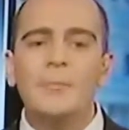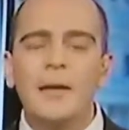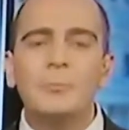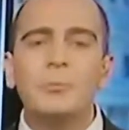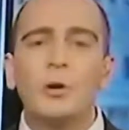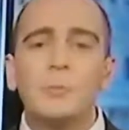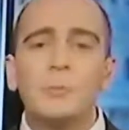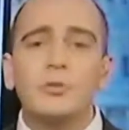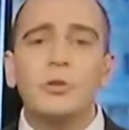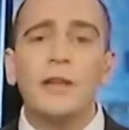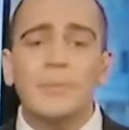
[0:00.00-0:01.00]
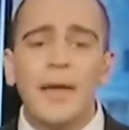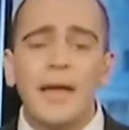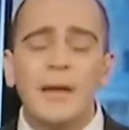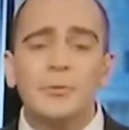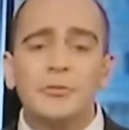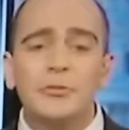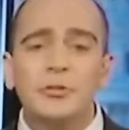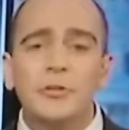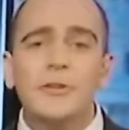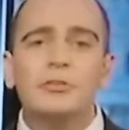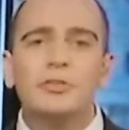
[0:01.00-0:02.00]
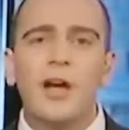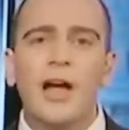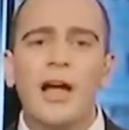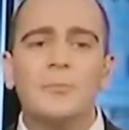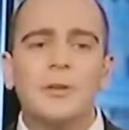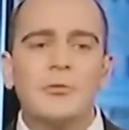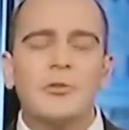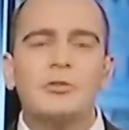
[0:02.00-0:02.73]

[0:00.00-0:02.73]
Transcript: made Border Patrol able to do their job because